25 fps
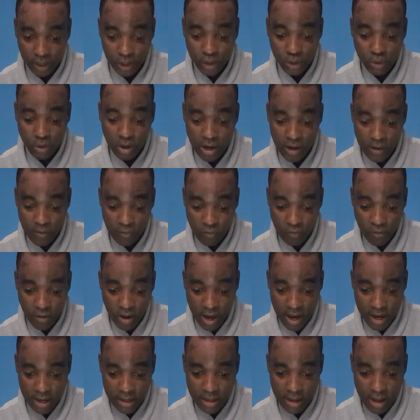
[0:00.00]
try and
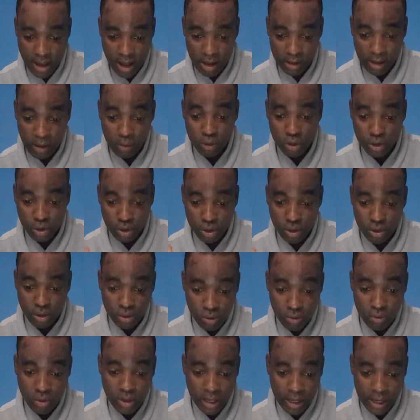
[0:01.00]
find out. I was just
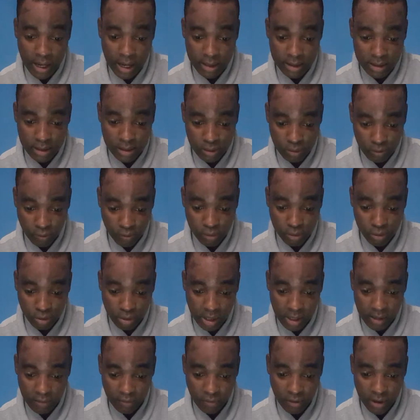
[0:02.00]
looking at it to
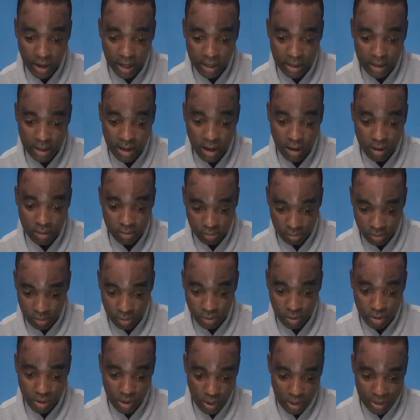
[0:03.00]
try and find out,
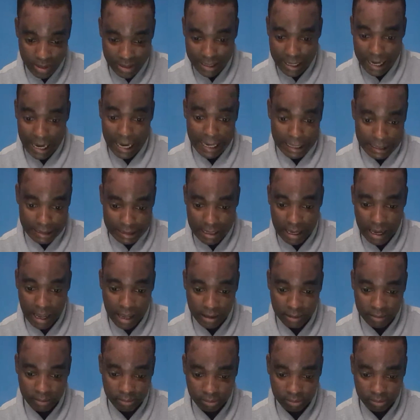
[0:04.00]
the data,